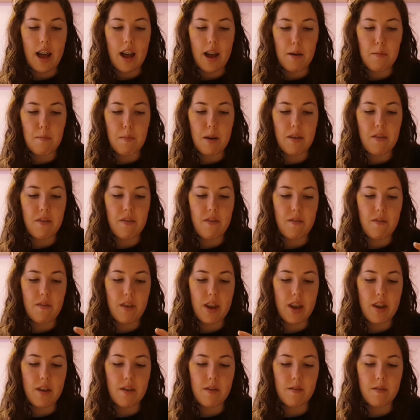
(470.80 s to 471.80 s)
My
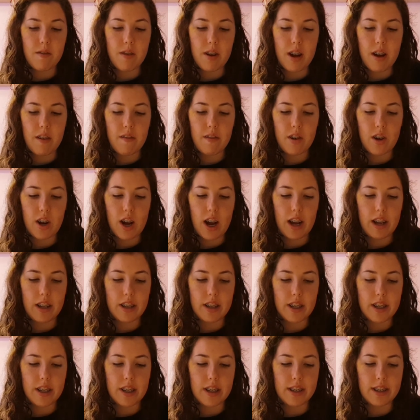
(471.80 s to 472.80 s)
favourite ever
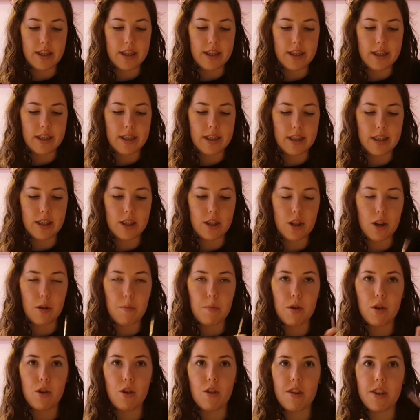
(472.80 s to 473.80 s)
eyeliner is the
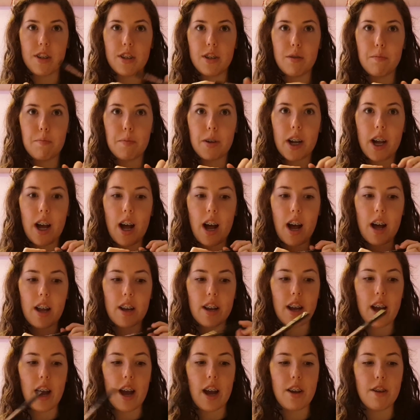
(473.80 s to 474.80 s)
Supercore Supercat.
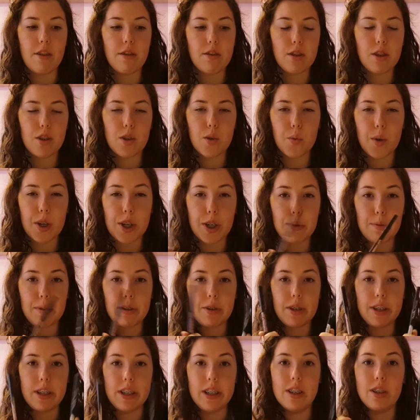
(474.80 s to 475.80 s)
I used to switch
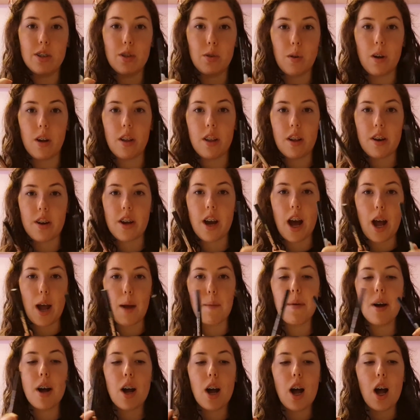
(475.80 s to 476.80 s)
between these two all the time,
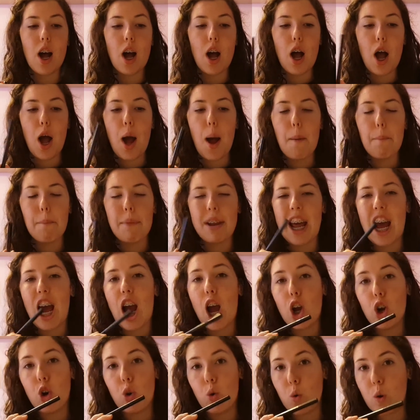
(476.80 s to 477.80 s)
but I
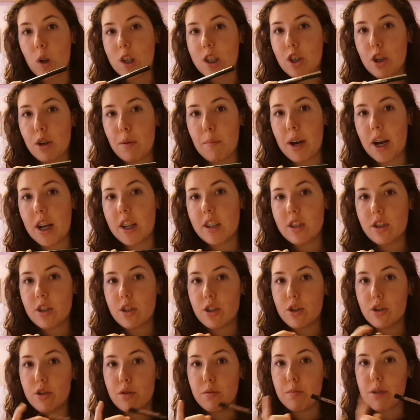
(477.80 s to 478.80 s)
always go back to the
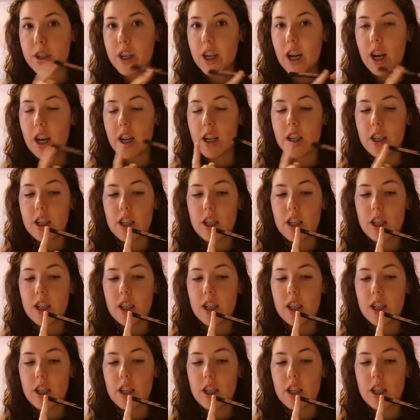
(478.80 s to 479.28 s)
Supercat.